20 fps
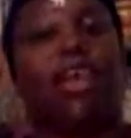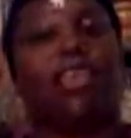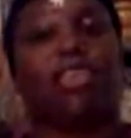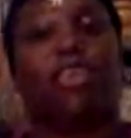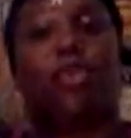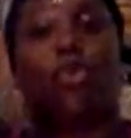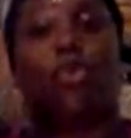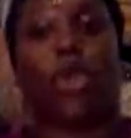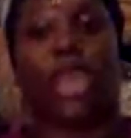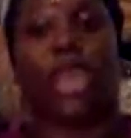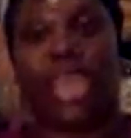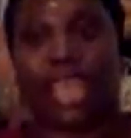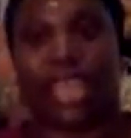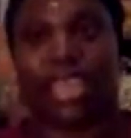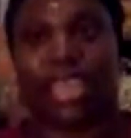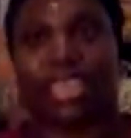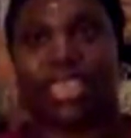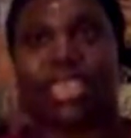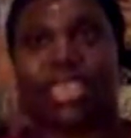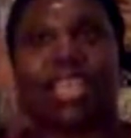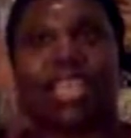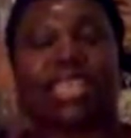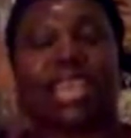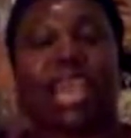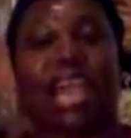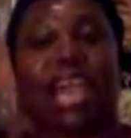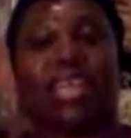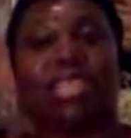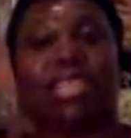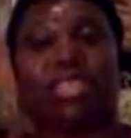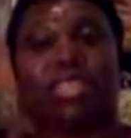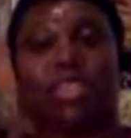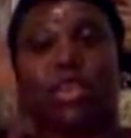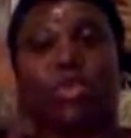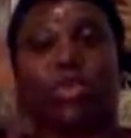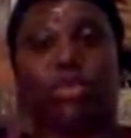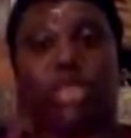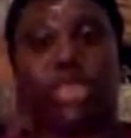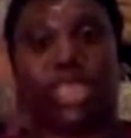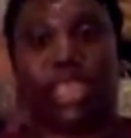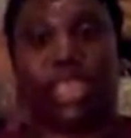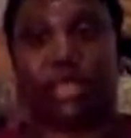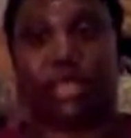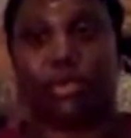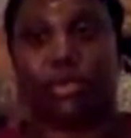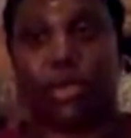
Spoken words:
the wickedness has gotten so deep